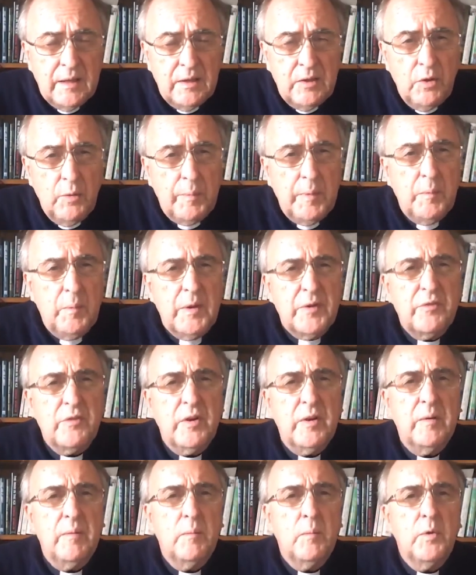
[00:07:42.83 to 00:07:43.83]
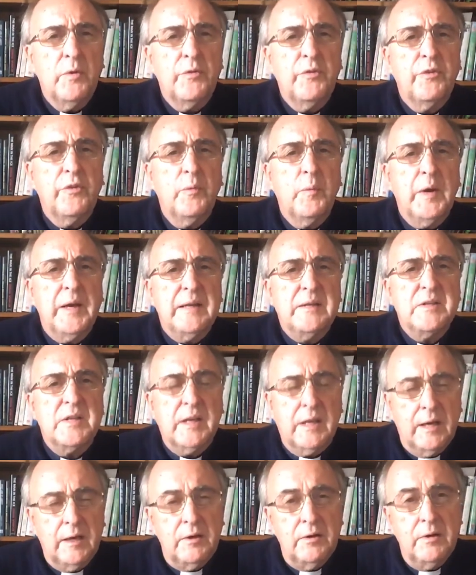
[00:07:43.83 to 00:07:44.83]
you'll be wondering, what's the way to
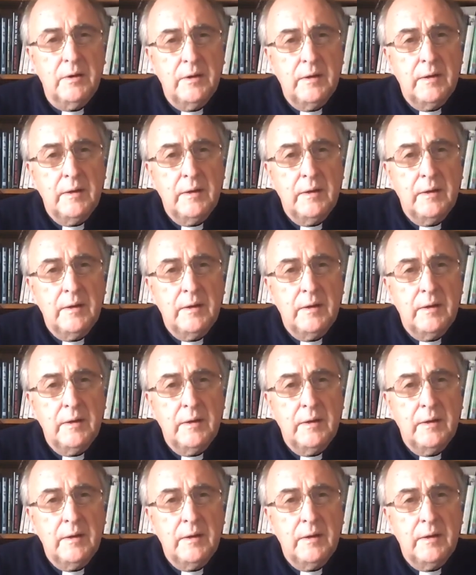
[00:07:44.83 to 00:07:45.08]
go?